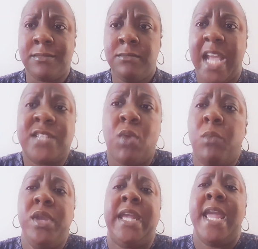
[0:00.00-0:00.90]
That's why
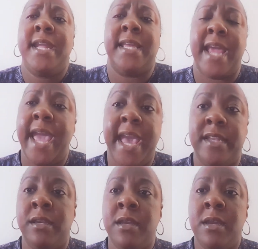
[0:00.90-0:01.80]
we can't get
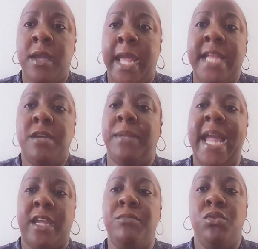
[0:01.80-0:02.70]
ahead in the
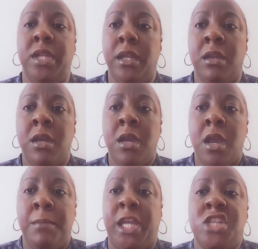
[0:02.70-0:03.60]
black community,
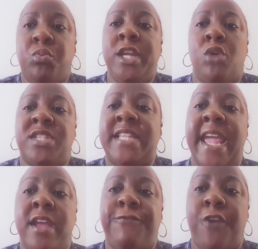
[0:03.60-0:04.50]
because we don't
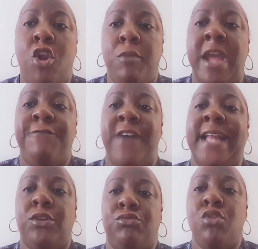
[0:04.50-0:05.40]
stand firm and
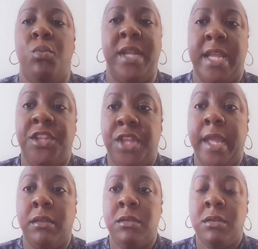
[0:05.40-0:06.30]
follow through with
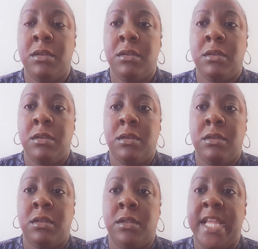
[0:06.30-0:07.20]
anything.
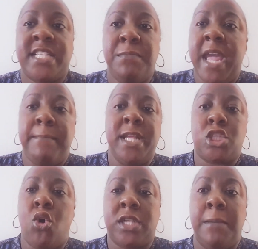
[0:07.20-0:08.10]
This man been
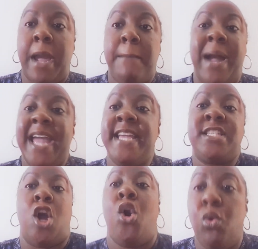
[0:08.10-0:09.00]
talked about by
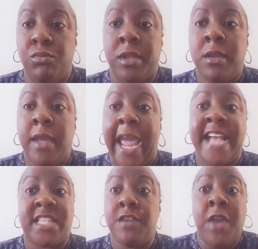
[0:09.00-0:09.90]
his own
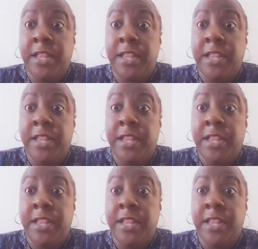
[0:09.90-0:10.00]
as if